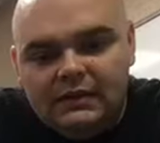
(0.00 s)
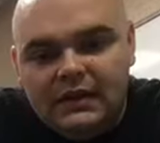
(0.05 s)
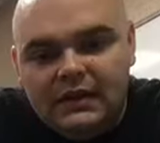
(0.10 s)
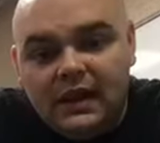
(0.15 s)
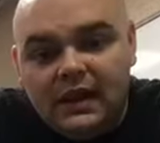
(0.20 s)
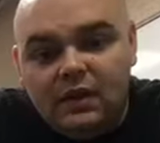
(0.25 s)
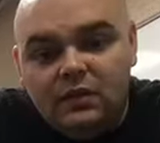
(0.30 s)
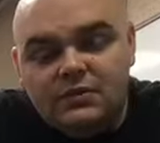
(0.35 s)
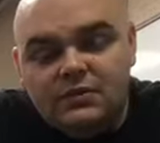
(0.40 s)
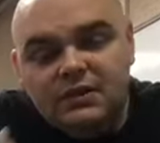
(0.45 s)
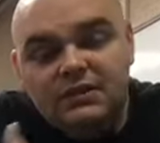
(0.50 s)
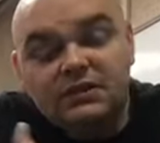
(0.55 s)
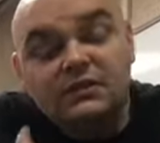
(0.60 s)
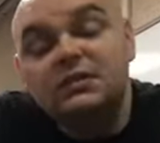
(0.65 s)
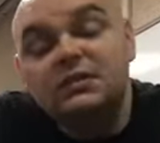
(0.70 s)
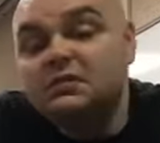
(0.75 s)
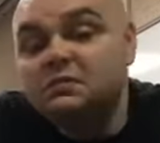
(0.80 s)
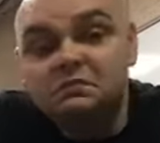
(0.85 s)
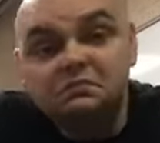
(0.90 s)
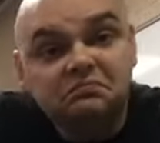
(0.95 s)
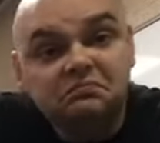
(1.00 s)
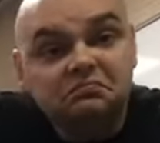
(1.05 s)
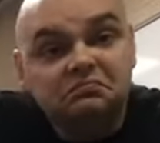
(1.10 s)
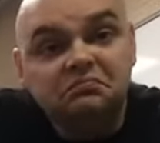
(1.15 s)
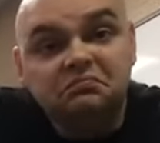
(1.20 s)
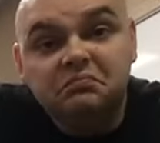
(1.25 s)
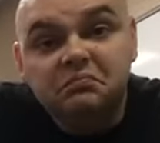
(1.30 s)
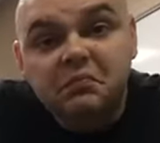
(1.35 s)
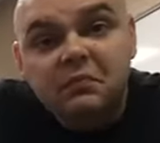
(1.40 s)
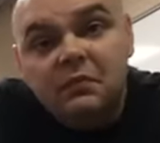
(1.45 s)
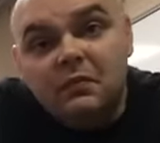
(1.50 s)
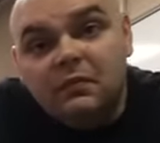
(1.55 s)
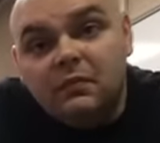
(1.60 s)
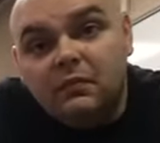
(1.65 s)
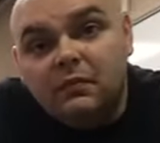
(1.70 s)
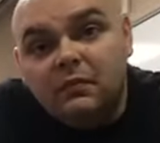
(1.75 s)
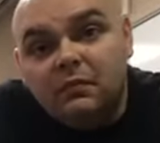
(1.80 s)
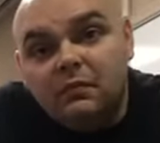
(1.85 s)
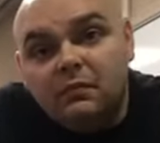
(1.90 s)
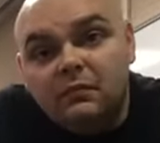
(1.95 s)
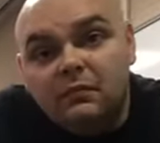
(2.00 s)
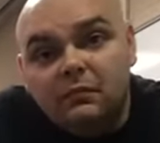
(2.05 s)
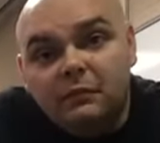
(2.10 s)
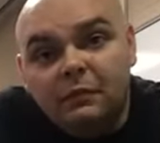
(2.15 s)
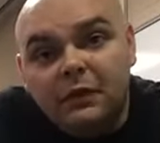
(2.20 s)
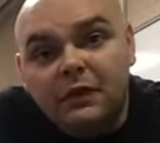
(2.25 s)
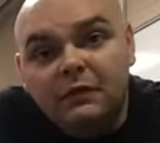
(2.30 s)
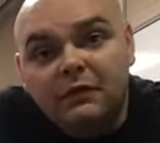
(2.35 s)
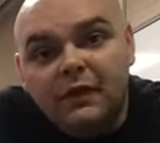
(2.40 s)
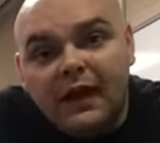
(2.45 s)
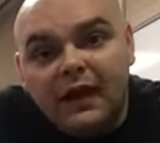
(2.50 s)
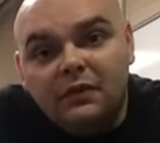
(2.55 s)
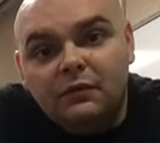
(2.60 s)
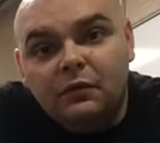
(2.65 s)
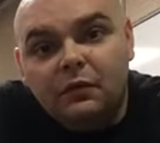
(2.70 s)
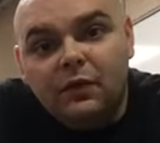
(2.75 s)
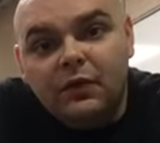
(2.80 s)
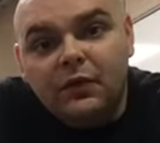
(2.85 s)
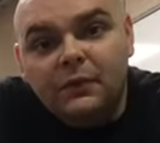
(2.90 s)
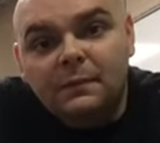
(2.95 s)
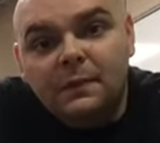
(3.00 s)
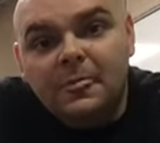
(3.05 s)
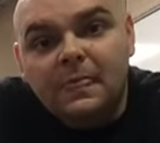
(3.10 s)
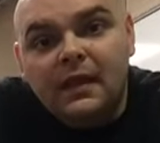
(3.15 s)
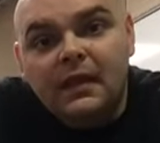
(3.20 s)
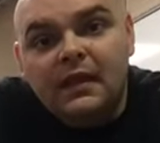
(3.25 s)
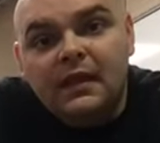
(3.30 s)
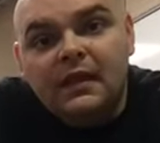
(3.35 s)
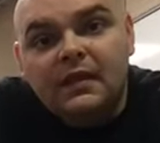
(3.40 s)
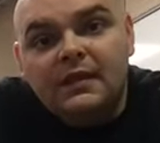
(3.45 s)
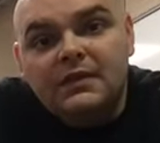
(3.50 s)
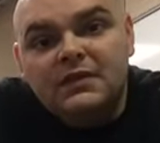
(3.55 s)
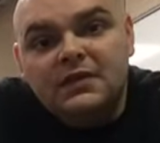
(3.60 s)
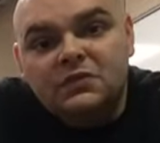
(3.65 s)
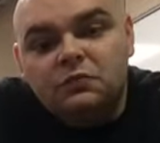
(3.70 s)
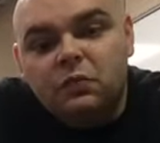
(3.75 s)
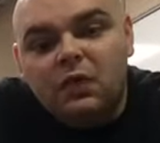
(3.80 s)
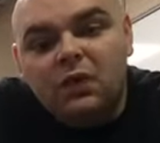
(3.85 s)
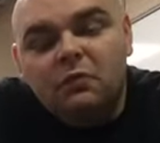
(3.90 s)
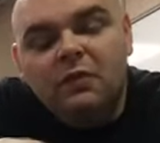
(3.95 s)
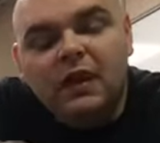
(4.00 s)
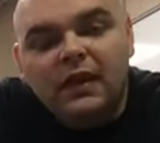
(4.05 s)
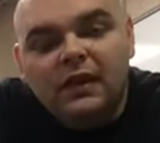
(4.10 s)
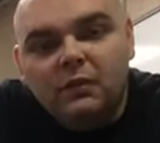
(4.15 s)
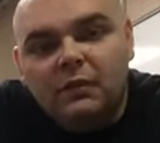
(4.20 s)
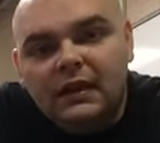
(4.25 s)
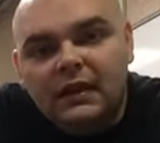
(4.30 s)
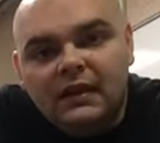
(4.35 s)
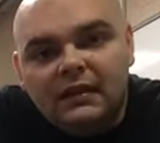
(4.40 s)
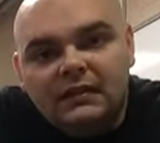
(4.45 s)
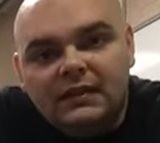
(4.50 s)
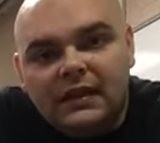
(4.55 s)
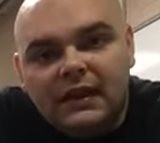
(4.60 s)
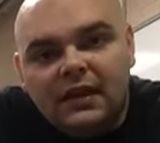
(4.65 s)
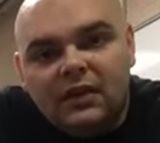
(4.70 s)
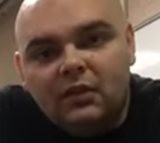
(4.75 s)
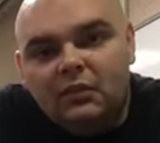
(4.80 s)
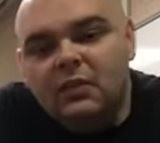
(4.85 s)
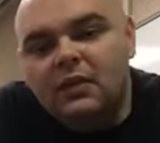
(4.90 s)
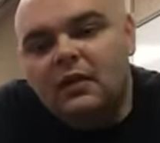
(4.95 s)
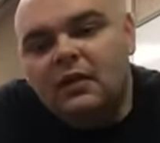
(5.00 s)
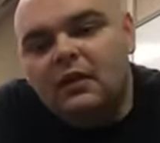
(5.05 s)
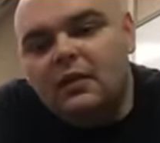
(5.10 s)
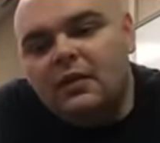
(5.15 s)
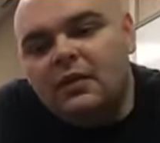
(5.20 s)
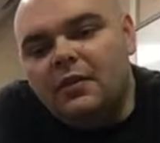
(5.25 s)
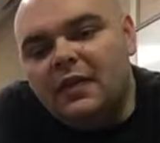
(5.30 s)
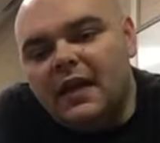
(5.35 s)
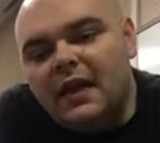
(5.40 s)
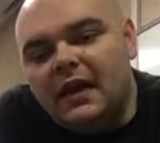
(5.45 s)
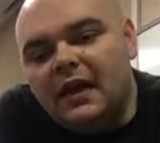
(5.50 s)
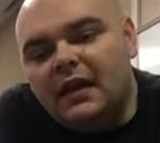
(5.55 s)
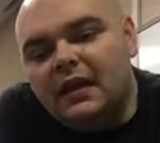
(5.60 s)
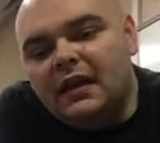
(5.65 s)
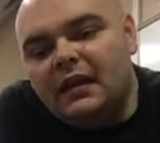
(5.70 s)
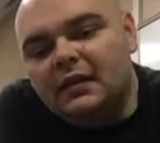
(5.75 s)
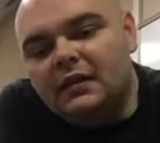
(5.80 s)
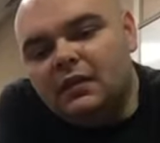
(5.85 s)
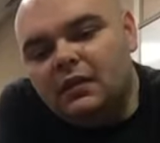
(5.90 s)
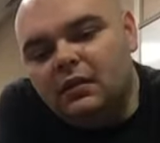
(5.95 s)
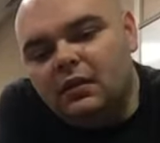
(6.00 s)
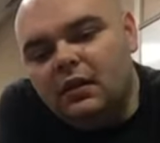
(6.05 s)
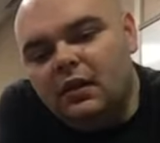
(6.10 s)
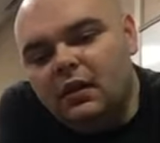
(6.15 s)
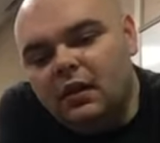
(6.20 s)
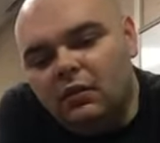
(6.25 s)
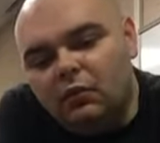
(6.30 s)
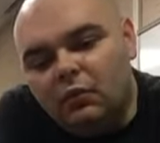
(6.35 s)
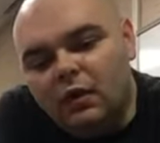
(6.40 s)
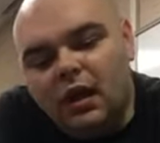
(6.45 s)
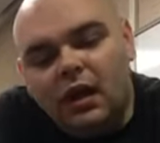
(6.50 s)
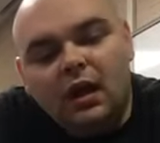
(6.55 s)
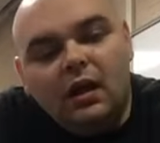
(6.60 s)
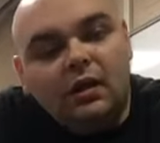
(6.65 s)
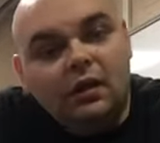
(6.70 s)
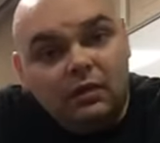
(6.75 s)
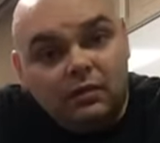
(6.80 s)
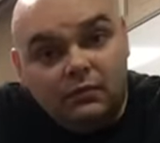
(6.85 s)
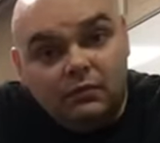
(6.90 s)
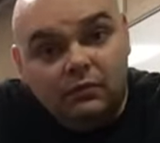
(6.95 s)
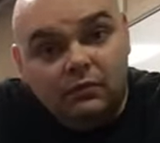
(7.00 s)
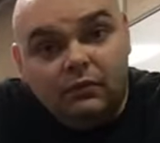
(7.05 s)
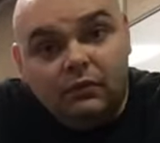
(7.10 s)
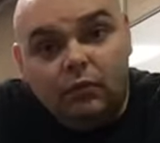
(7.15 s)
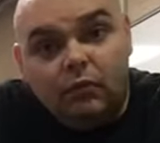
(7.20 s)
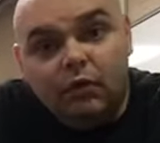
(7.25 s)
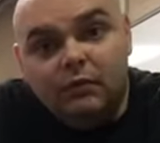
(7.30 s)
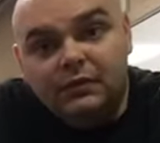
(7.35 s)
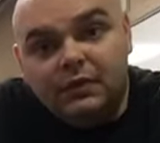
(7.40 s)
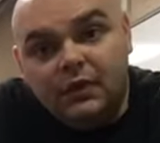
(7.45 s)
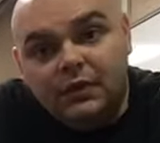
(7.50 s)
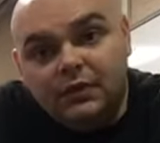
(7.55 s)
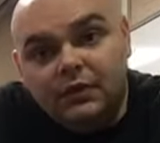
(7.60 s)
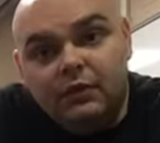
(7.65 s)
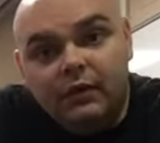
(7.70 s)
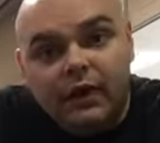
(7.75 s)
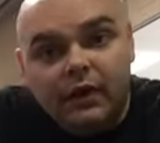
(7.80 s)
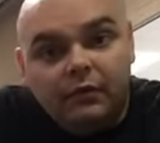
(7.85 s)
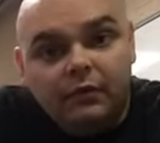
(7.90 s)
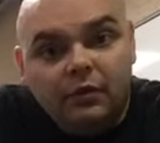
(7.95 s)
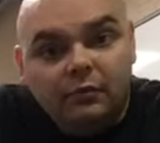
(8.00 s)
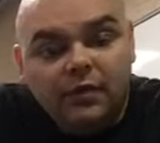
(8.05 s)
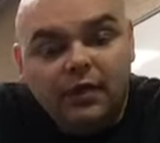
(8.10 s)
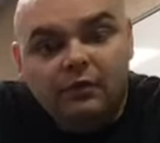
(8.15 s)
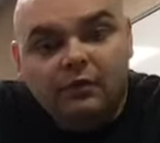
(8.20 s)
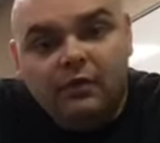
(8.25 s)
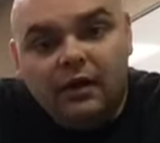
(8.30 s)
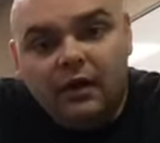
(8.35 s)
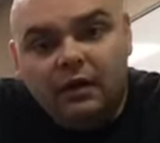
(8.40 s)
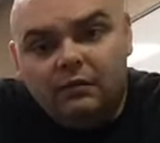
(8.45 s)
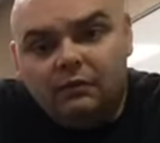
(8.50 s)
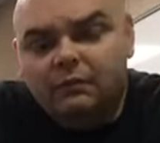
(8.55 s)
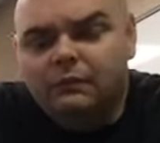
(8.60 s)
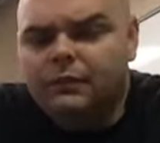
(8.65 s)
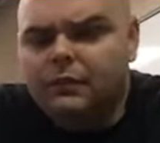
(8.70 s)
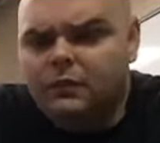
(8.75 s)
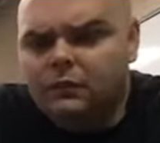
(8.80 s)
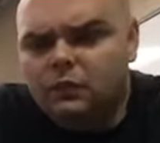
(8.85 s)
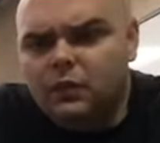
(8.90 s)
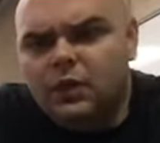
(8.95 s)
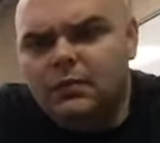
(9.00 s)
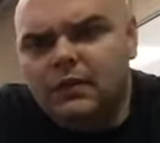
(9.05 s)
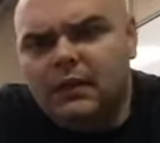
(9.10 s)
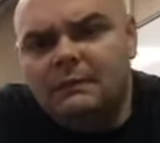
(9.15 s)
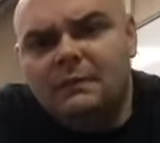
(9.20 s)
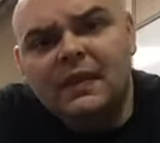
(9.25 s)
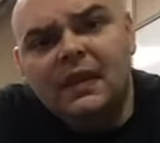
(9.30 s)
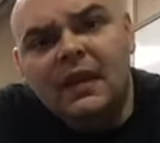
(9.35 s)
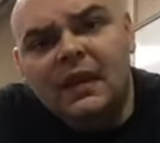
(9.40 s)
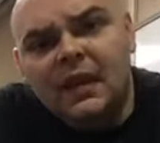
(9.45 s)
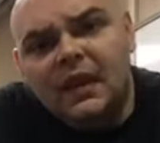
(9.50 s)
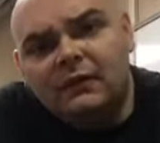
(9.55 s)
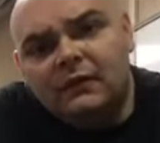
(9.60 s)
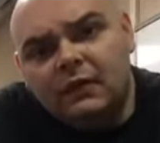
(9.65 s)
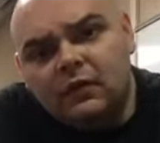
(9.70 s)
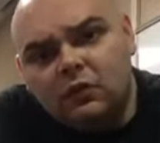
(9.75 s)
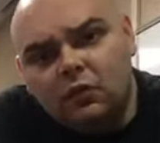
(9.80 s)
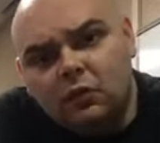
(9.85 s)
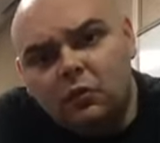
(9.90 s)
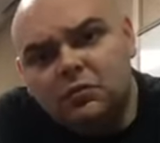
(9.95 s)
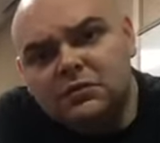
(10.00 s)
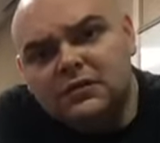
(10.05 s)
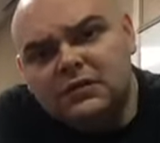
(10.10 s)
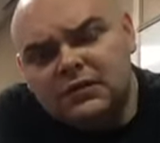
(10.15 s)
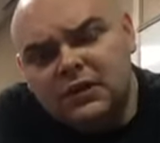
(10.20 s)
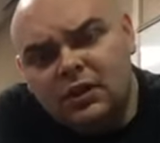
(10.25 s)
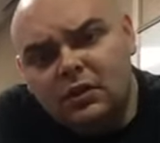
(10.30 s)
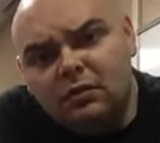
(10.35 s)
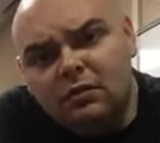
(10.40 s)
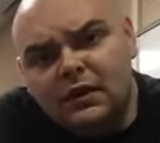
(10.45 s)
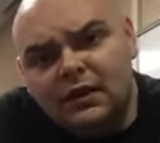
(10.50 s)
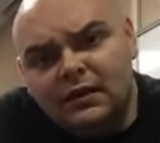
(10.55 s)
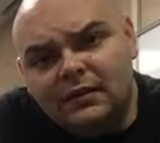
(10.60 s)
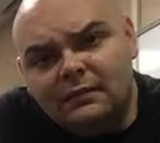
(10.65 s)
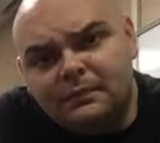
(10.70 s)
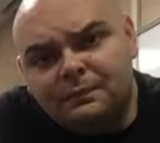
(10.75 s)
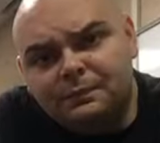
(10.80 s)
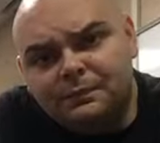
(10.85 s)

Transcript: tell, just free fact for you. This is one way that we can tell that a rock formed underground or above ground. What do you mean? If it cooled slowly,